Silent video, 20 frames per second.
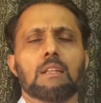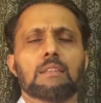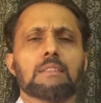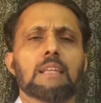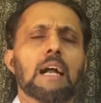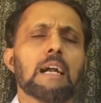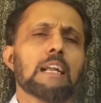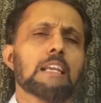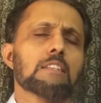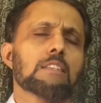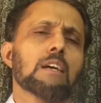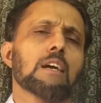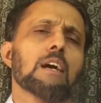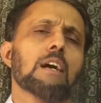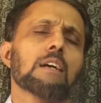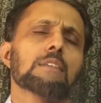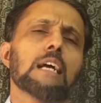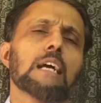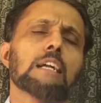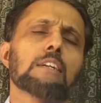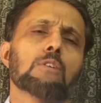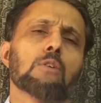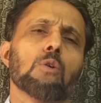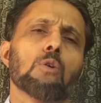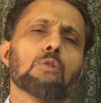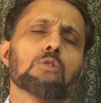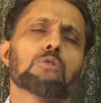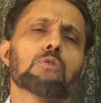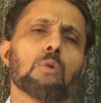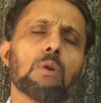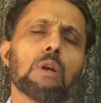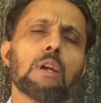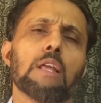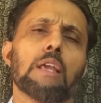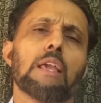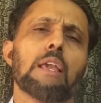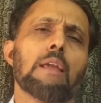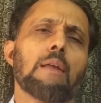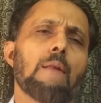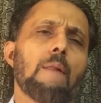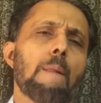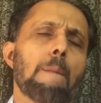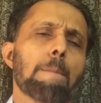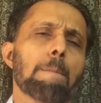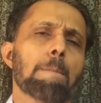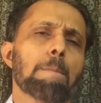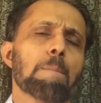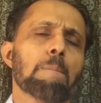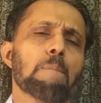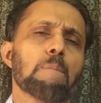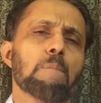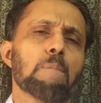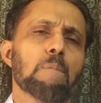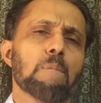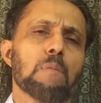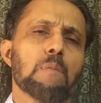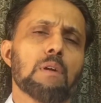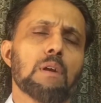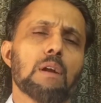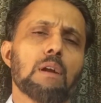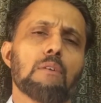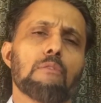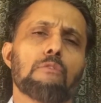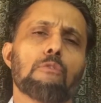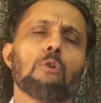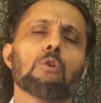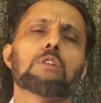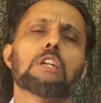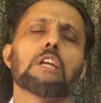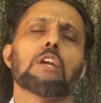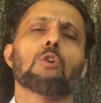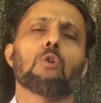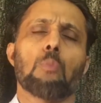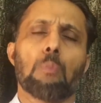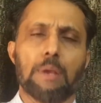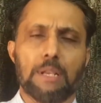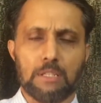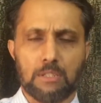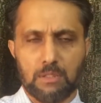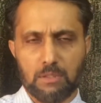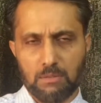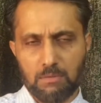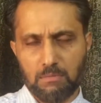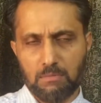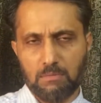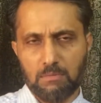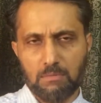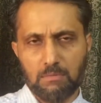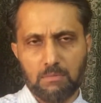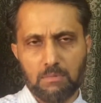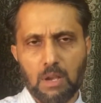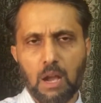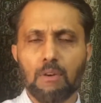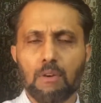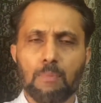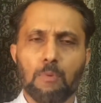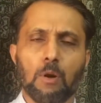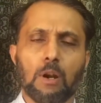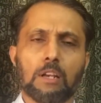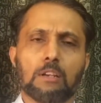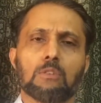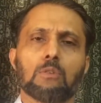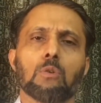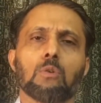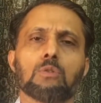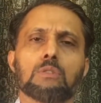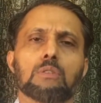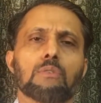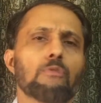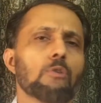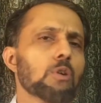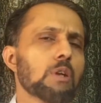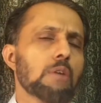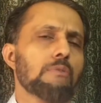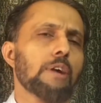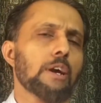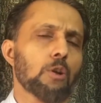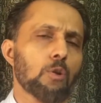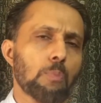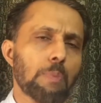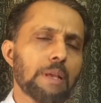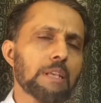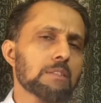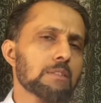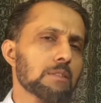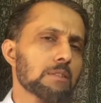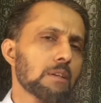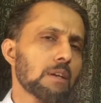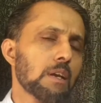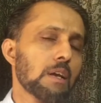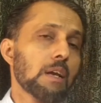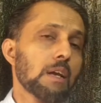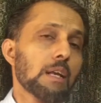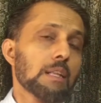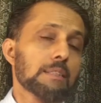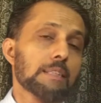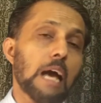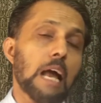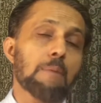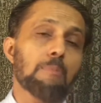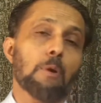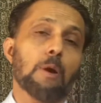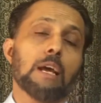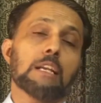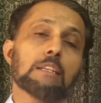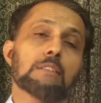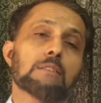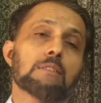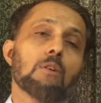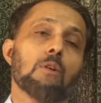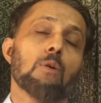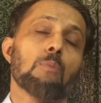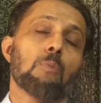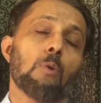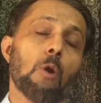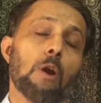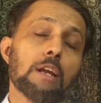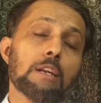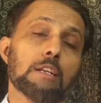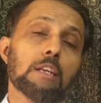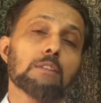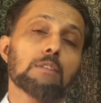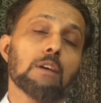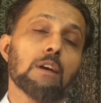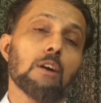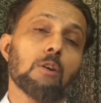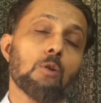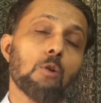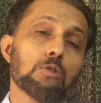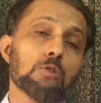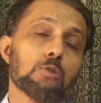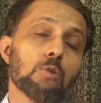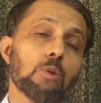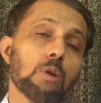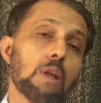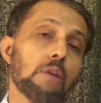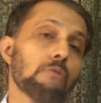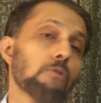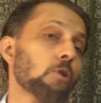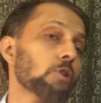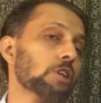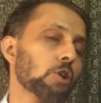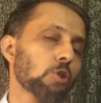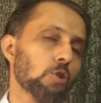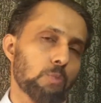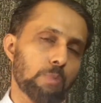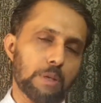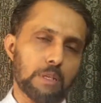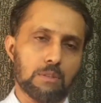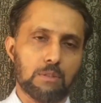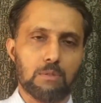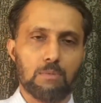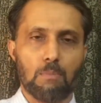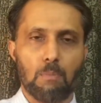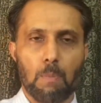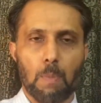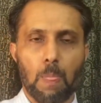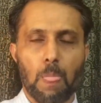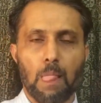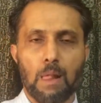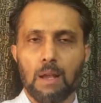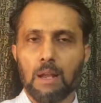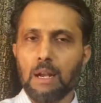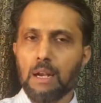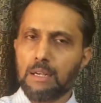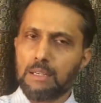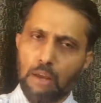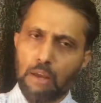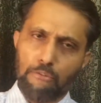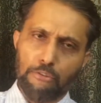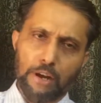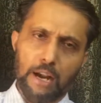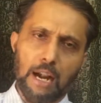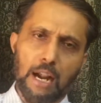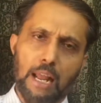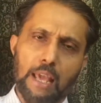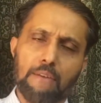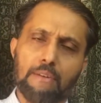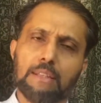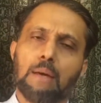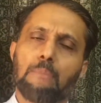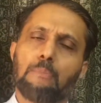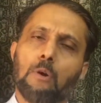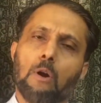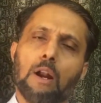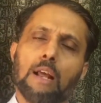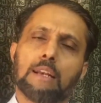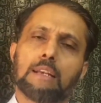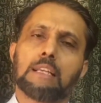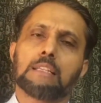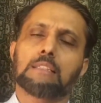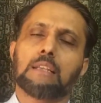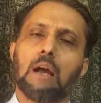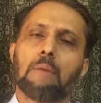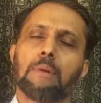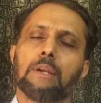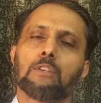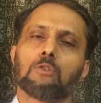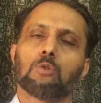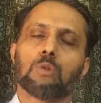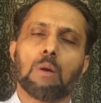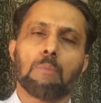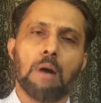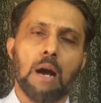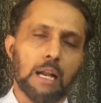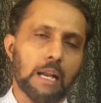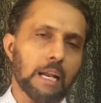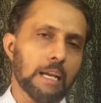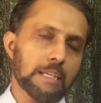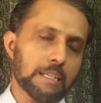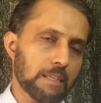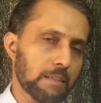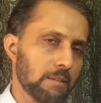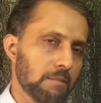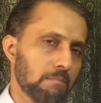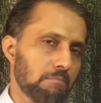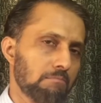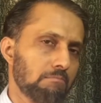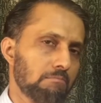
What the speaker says: That costs only 40 rupees. Our product costs 45 rupees. That product is costs only 40 rupees. Definitely when the product is coming to the market,